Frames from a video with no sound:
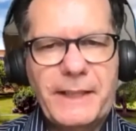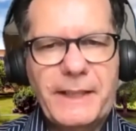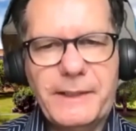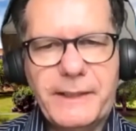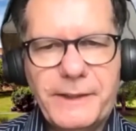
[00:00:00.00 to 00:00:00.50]

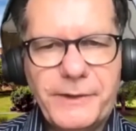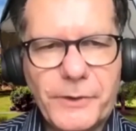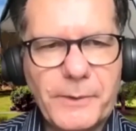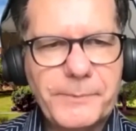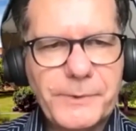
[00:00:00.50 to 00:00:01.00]
in
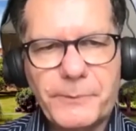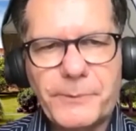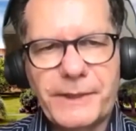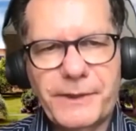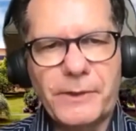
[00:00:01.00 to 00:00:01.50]
Europe,
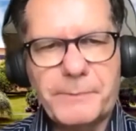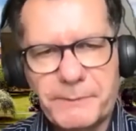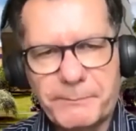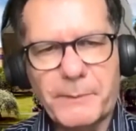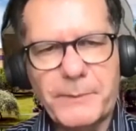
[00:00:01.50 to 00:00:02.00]
somewhere in Europe,
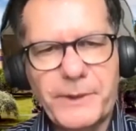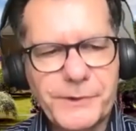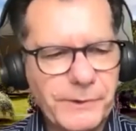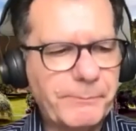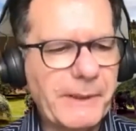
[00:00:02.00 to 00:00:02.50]
and probably
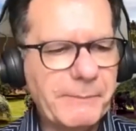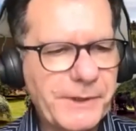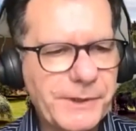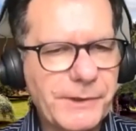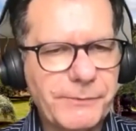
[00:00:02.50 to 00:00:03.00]
also on
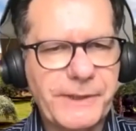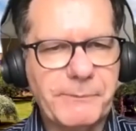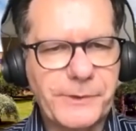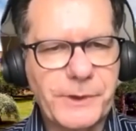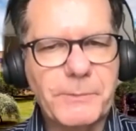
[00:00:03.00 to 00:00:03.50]
premises of
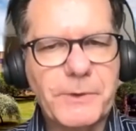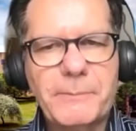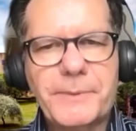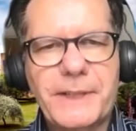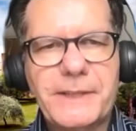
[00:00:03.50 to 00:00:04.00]
some
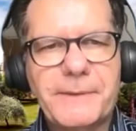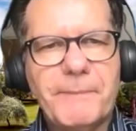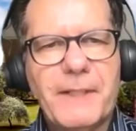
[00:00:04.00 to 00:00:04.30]
companies,